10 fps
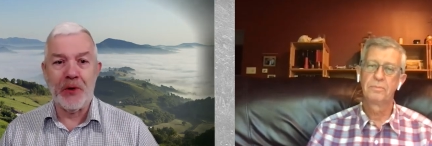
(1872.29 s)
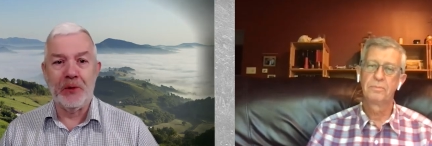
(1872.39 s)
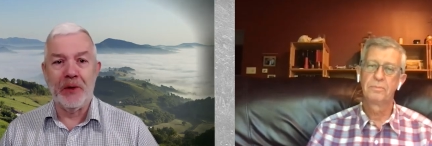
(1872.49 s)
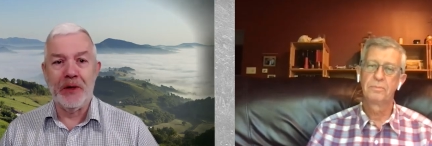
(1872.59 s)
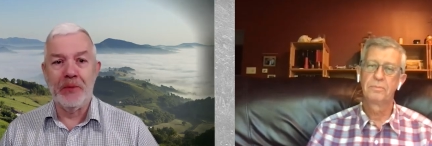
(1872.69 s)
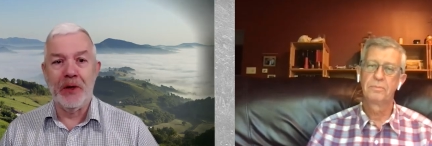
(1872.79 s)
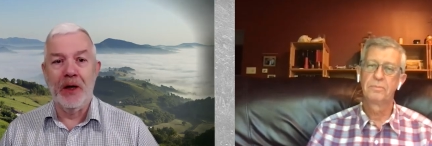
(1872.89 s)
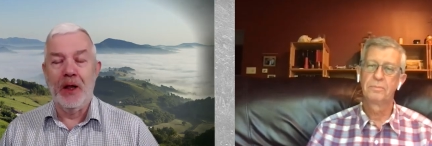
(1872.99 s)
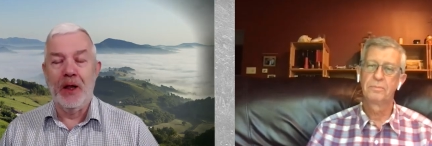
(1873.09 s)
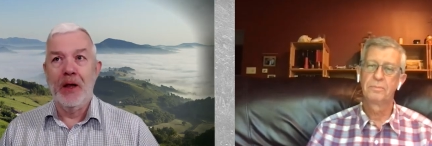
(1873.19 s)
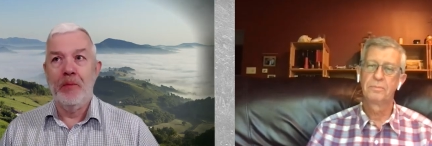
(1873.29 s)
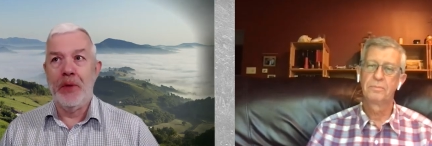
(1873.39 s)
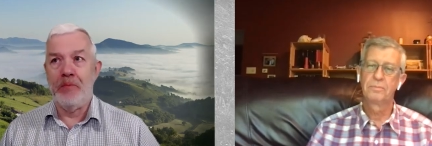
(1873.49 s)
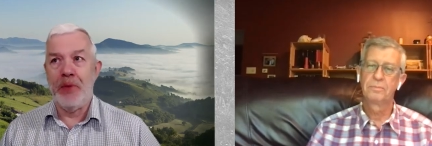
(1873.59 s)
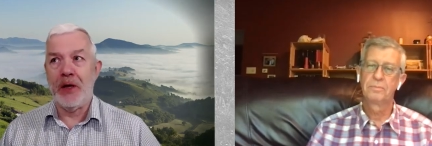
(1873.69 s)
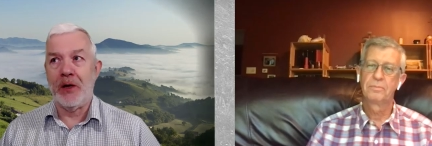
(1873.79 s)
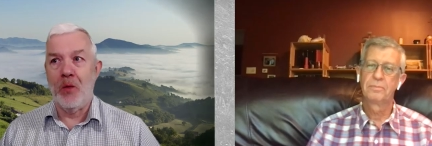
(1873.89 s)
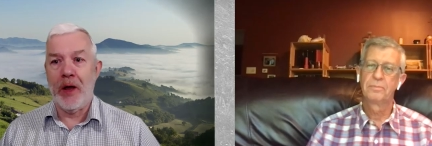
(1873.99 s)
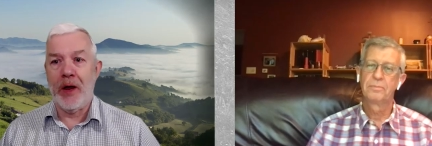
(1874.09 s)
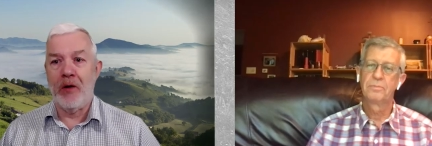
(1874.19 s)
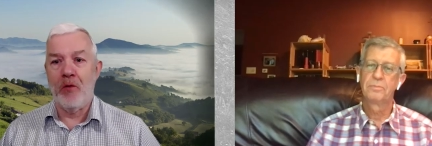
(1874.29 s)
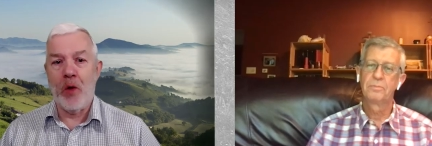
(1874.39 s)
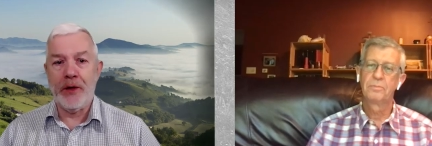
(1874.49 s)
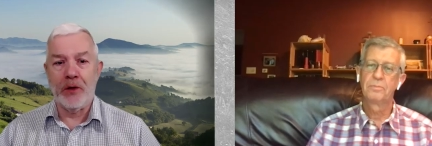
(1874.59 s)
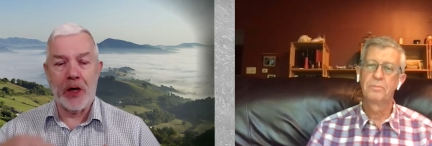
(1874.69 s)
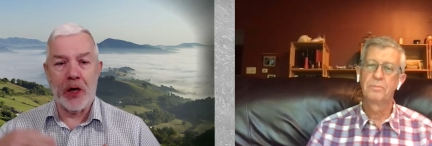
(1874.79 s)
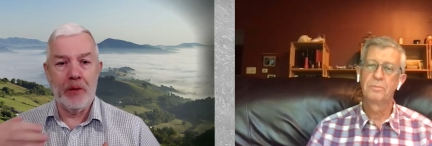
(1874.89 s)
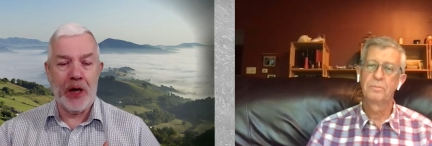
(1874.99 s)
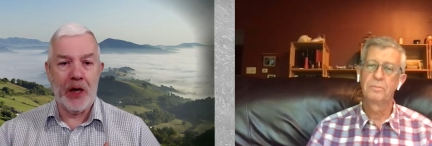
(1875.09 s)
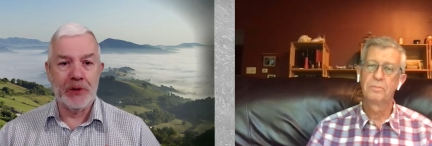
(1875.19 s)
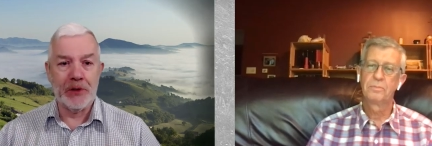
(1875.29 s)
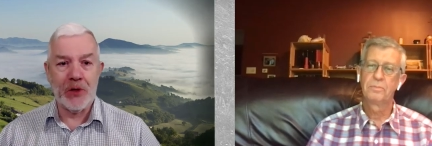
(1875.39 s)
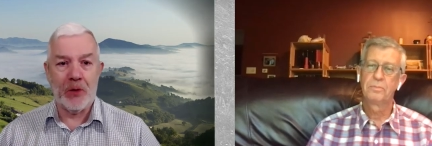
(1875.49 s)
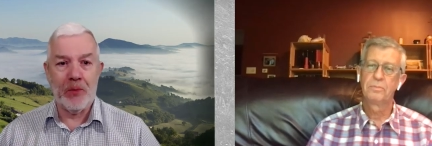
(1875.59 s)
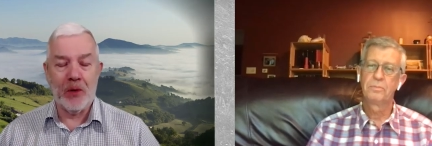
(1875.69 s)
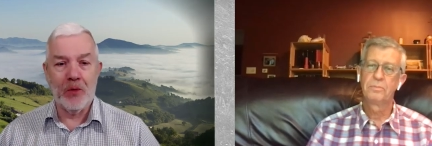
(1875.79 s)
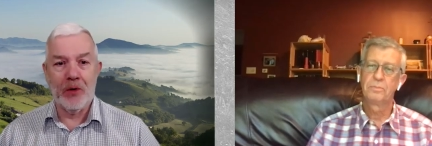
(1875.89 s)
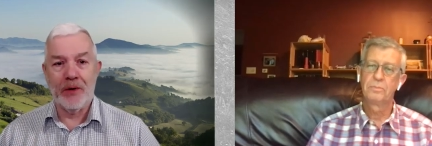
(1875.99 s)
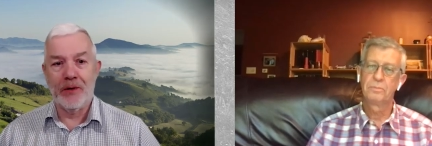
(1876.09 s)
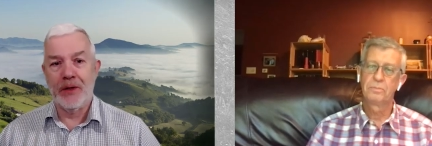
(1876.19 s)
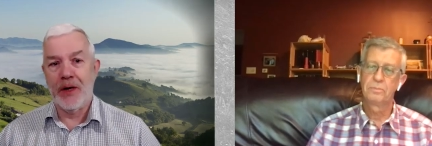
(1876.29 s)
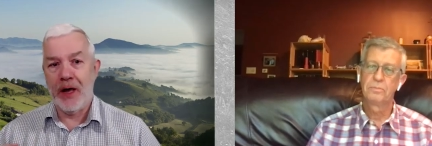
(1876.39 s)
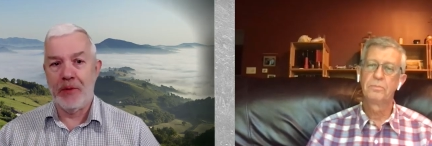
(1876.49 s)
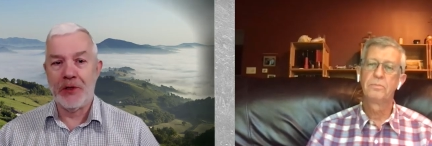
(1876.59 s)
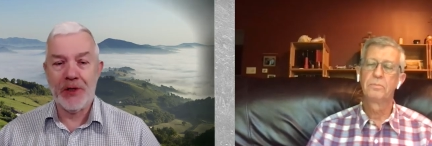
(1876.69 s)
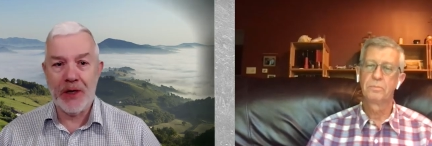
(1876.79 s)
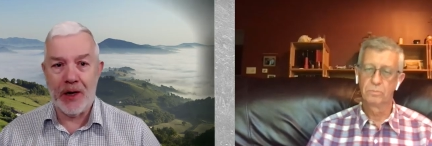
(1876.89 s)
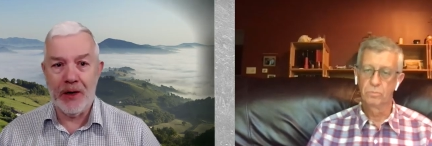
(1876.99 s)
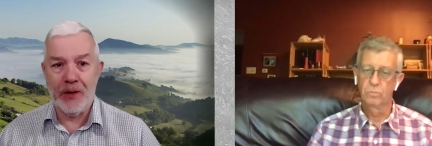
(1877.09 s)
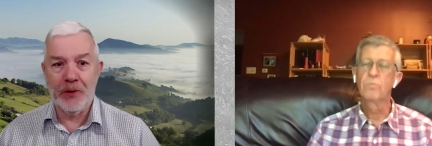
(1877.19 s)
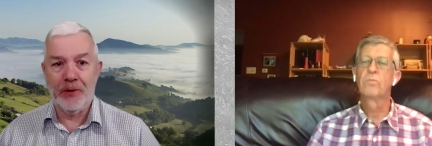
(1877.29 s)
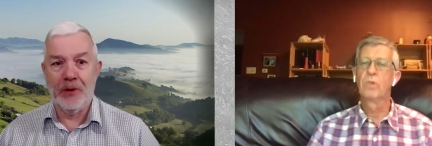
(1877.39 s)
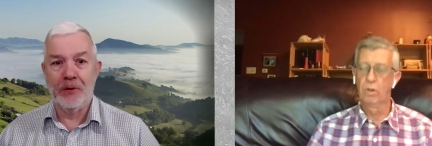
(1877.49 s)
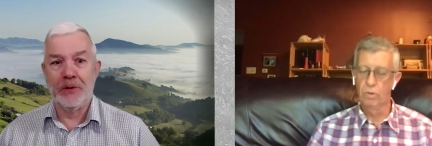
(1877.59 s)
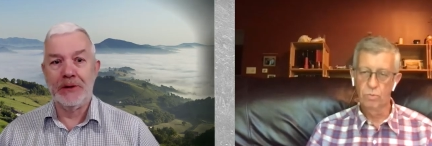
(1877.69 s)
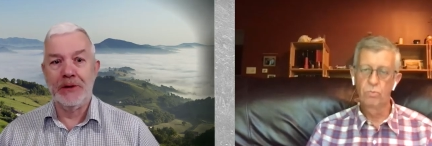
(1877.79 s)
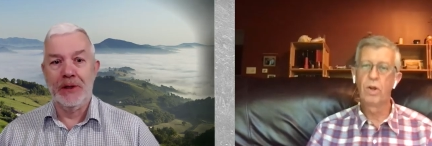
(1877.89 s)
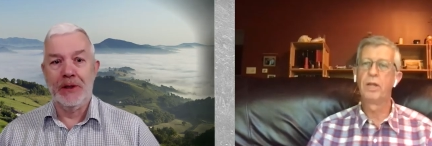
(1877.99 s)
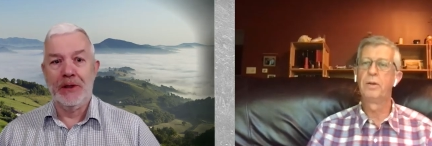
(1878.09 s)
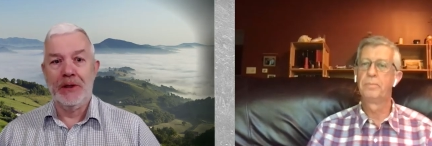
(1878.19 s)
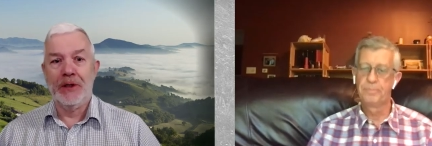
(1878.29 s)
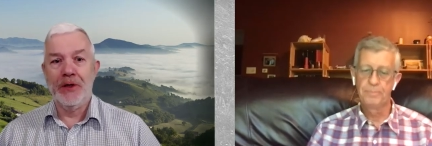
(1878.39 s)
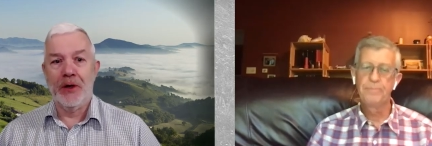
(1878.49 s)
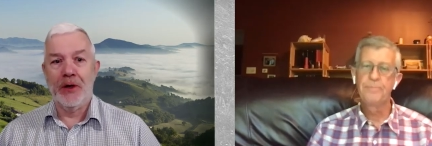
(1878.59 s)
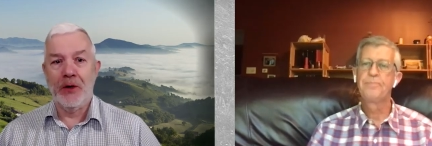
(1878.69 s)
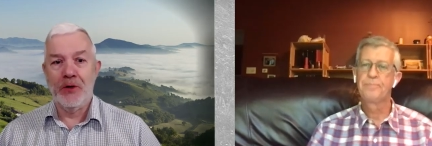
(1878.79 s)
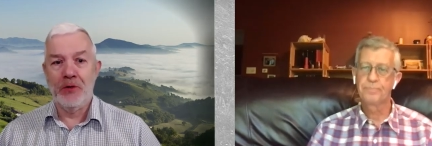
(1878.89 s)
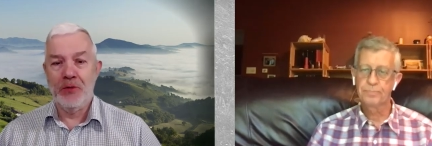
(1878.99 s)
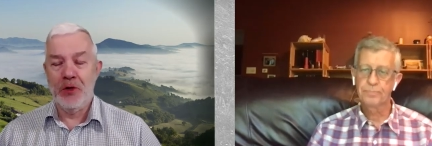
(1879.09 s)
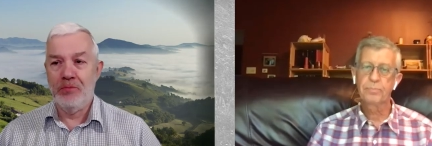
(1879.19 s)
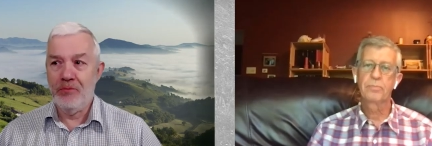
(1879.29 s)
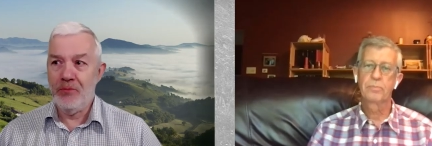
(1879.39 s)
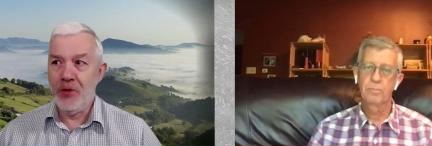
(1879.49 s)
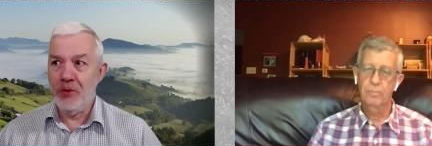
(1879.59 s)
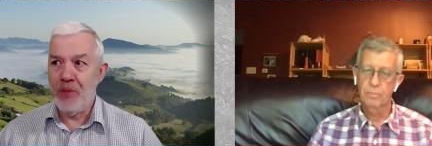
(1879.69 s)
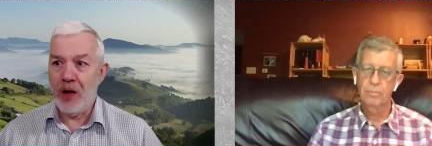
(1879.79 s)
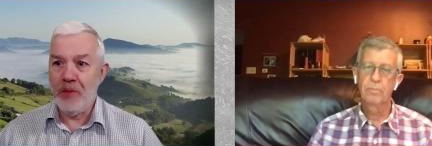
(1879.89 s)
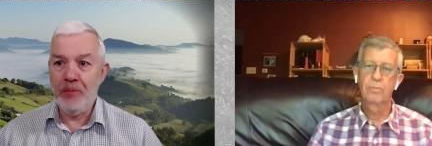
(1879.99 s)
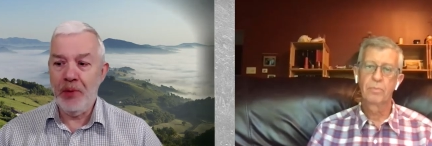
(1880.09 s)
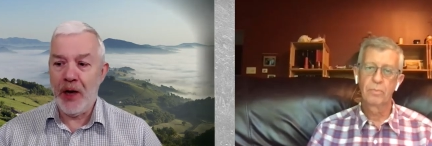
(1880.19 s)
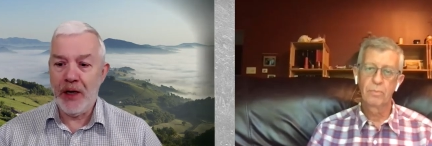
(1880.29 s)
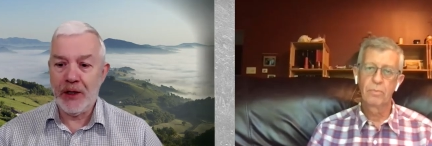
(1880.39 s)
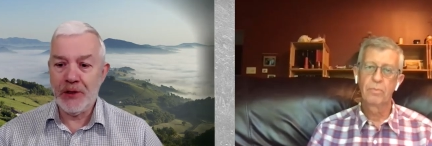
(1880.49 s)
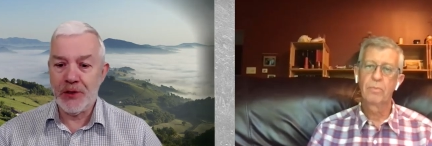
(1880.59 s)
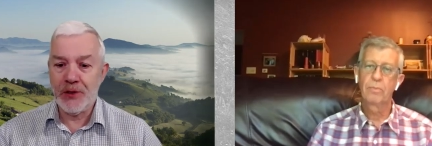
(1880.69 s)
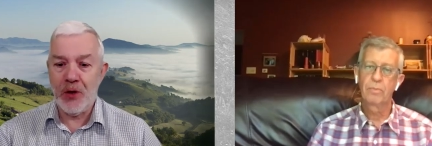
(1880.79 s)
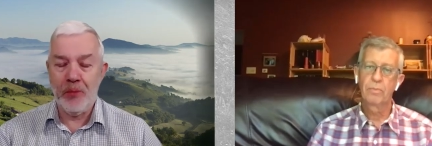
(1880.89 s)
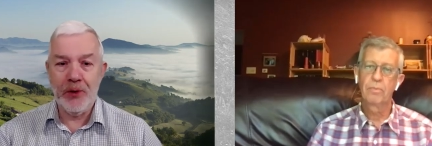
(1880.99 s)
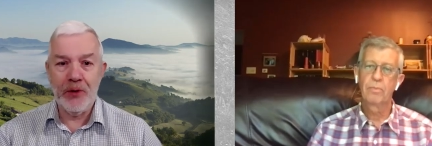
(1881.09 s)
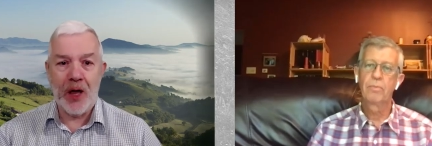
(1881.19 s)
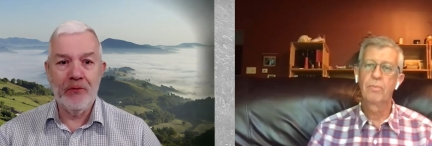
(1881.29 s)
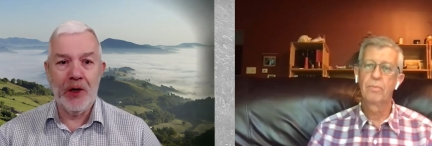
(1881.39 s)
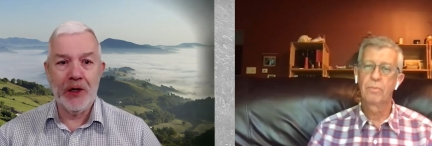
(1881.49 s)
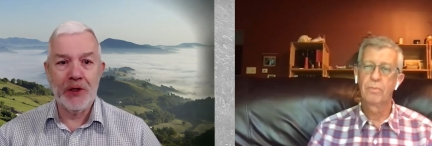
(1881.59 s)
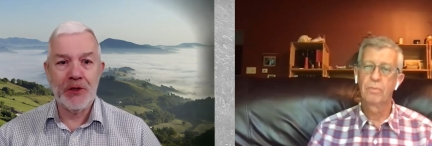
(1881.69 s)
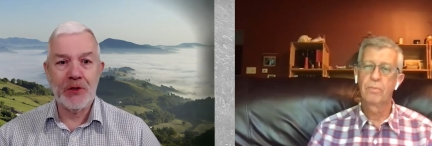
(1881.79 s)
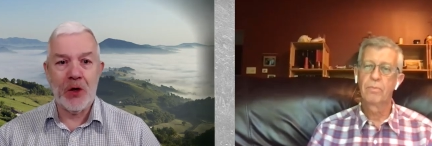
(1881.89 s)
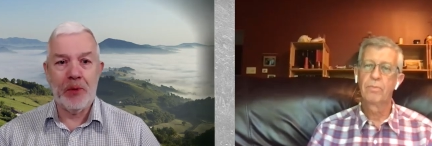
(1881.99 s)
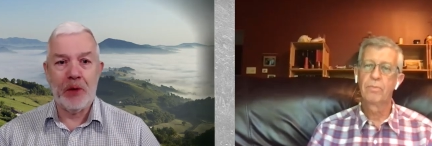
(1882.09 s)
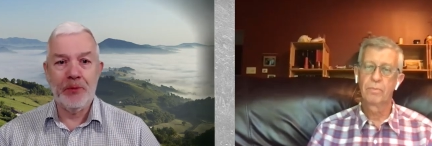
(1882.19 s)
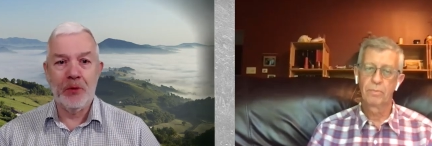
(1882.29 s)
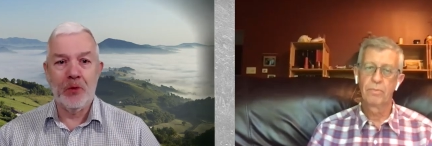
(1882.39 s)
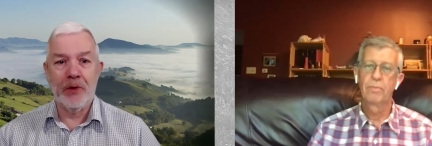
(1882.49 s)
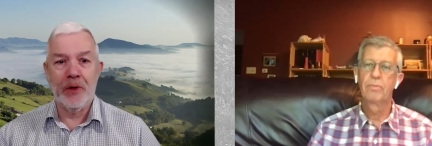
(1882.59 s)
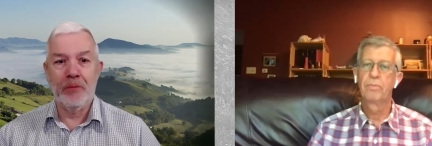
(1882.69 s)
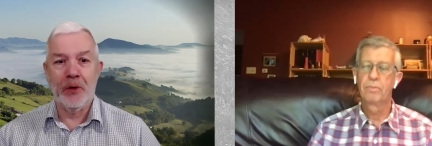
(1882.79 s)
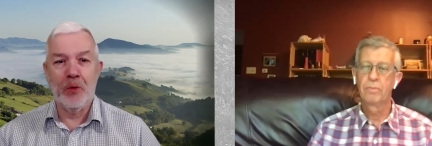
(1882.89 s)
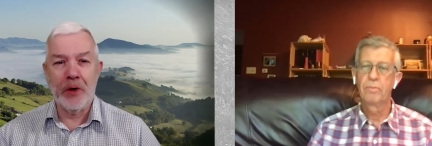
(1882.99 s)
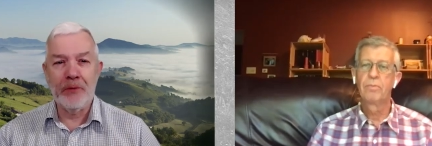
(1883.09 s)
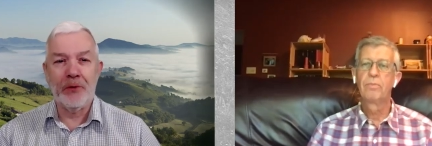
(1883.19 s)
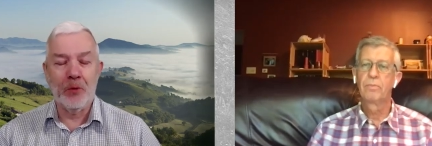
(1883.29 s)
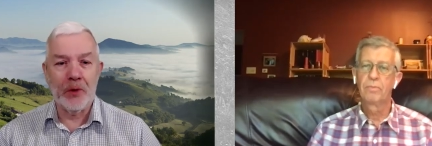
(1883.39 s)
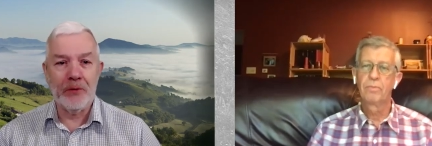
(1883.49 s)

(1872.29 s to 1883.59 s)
Speaker 1: probably, but be, being aware of where you're going to be able to top up water and how much to carry with you. And, right. you know, you, you, you might be planning to stop in that village to top up your water, but what if the water